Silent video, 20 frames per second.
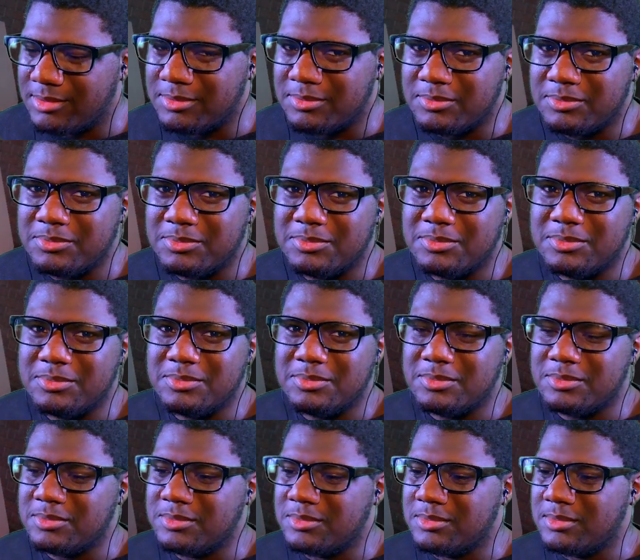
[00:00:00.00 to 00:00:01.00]

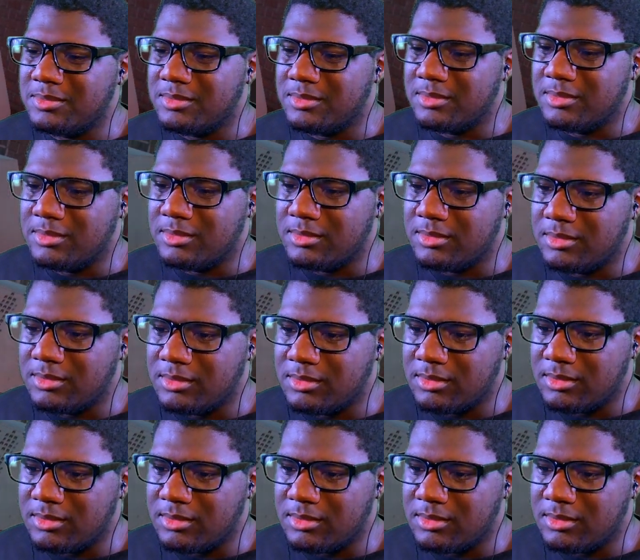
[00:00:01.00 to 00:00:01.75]
No one is speaking in this clip.